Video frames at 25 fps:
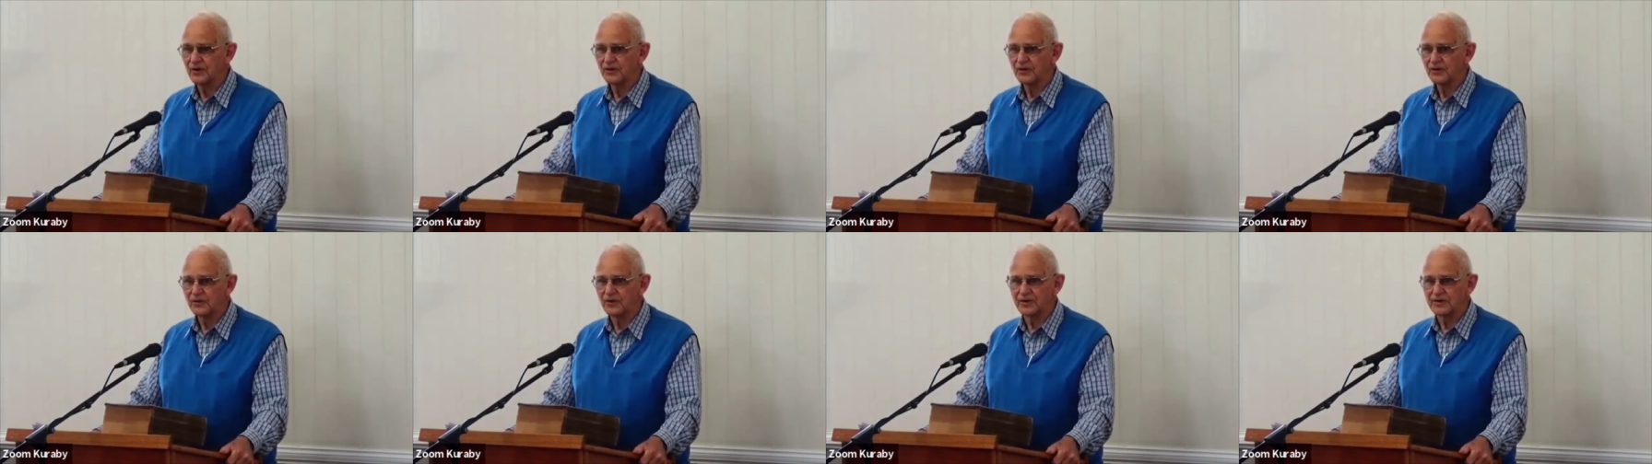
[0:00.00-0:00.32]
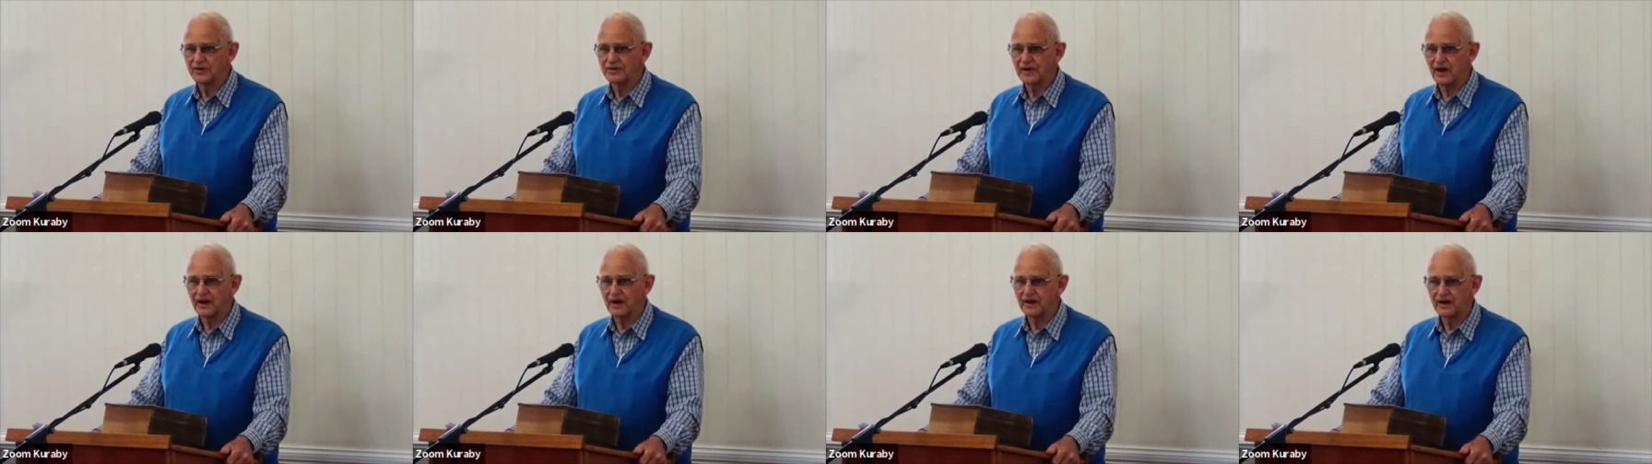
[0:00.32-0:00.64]
with
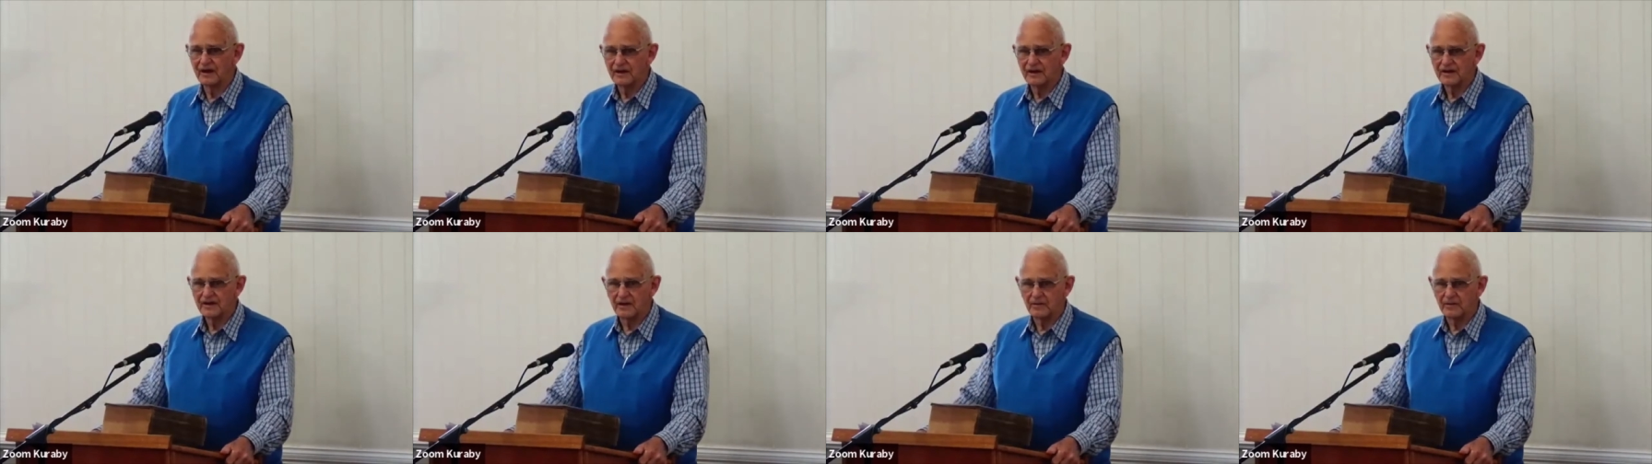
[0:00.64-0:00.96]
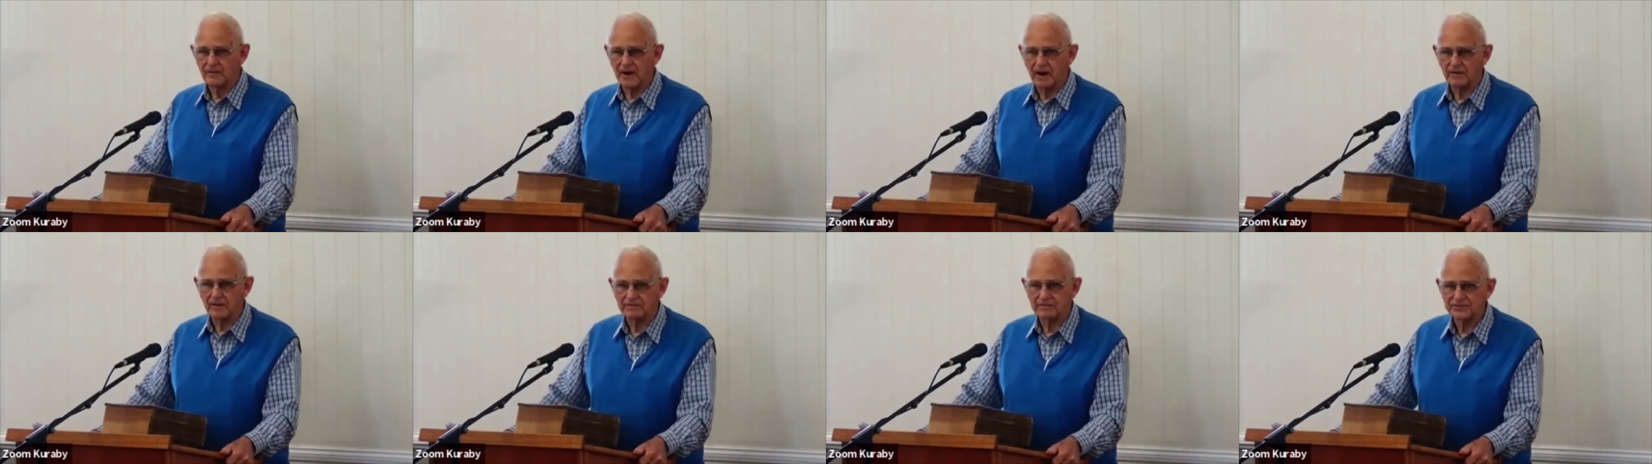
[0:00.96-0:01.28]
the, the
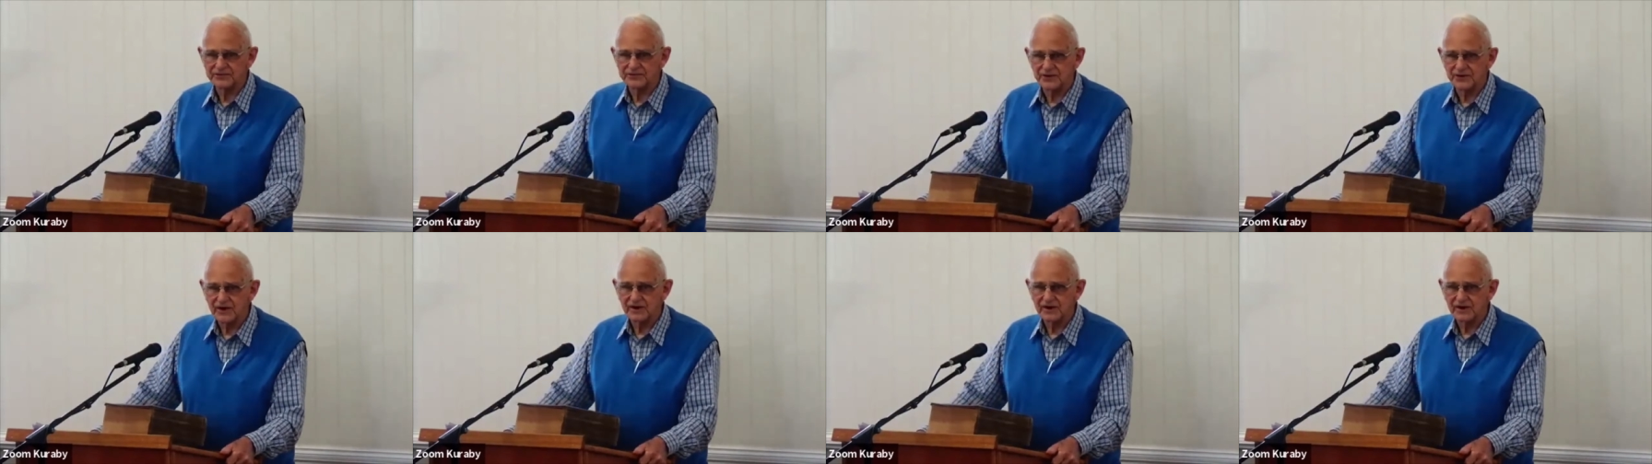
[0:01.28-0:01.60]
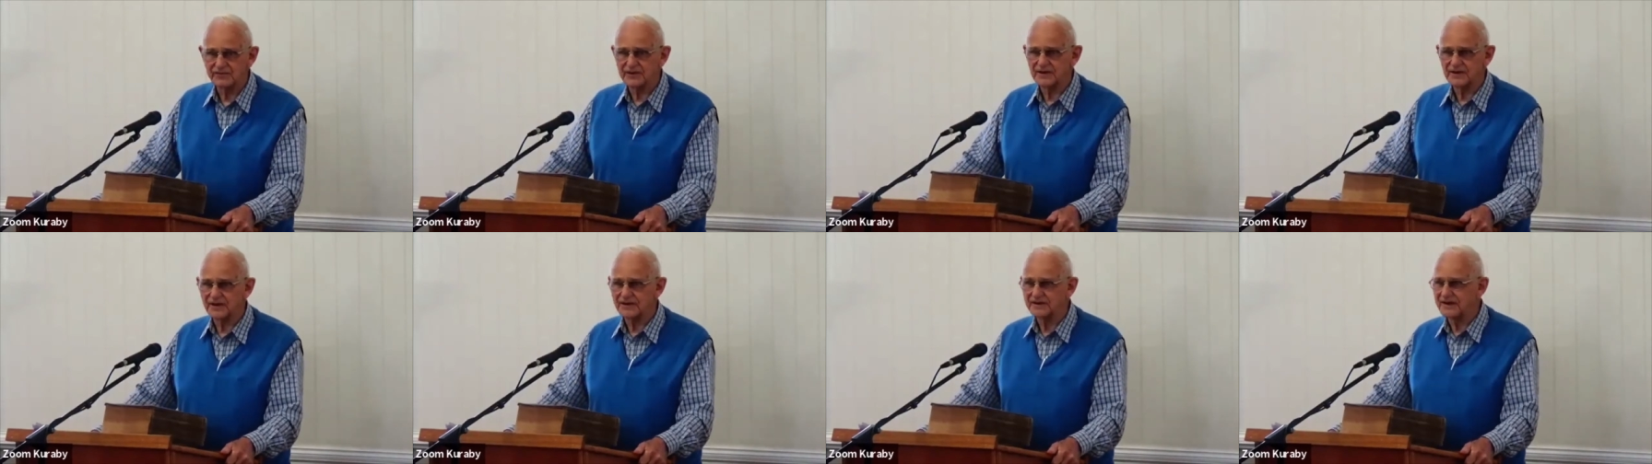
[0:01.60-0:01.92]
mums and even
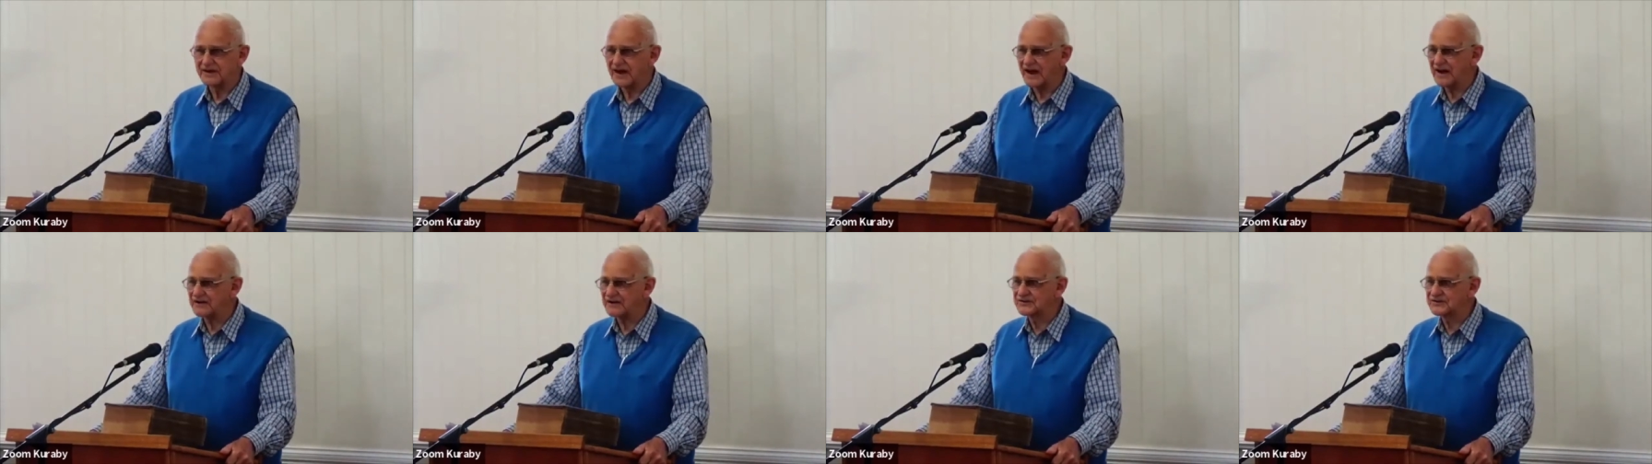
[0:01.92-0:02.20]
the dads